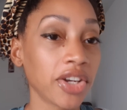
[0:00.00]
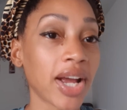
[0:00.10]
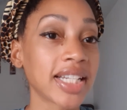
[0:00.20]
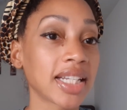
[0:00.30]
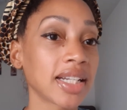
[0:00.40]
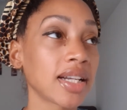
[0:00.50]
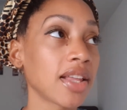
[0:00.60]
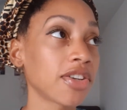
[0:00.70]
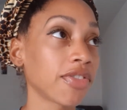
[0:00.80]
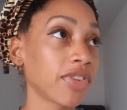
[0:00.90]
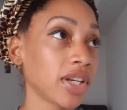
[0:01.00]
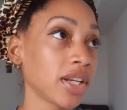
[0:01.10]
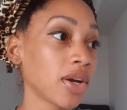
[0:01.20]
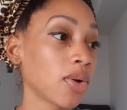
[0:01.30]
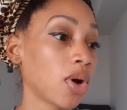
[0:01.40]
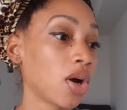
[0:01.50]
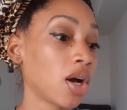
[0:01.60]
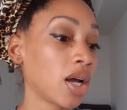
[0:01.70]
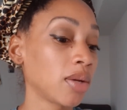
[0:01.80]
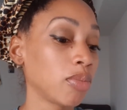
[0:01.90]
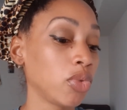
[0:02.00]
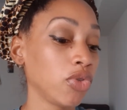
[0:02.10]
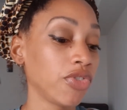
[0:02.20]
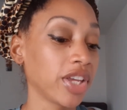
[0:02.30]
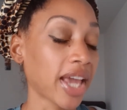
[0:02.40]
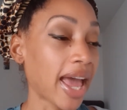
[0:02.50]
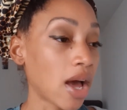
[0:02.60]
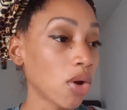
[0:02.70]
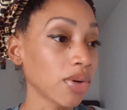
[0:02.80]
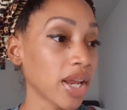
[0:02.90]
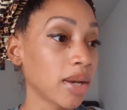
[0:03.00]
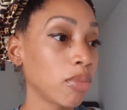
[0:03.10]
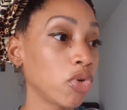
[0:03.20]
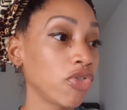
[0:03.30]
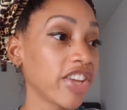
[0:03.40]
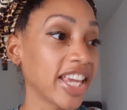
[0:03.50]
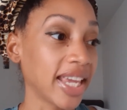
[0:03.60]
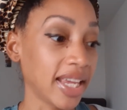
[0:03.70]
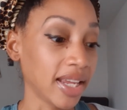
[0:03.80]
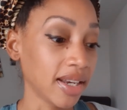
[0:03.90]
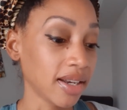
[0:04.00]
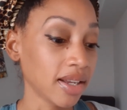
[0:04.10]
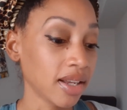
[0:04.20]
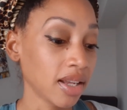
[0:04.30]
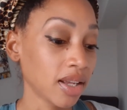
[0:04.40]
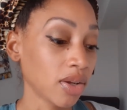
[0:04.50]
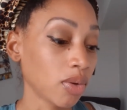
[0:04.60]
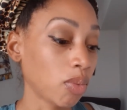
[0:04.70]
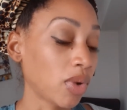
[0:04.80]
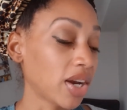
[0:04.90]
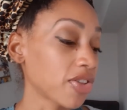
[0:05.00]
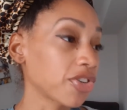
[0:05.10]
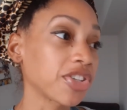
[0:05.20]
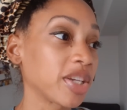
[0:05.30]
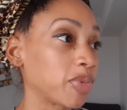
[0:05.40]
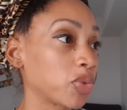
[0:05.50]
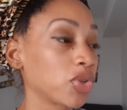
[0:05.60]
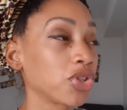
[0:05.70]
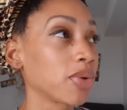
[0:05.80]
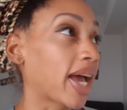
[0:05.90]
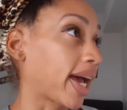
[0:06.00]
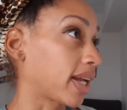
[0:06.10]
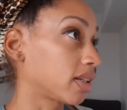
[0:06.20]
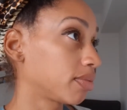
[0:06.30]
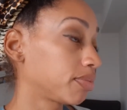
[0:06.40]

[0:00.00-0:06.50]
know, I did another video on moving out and moving in. What other tips would you add?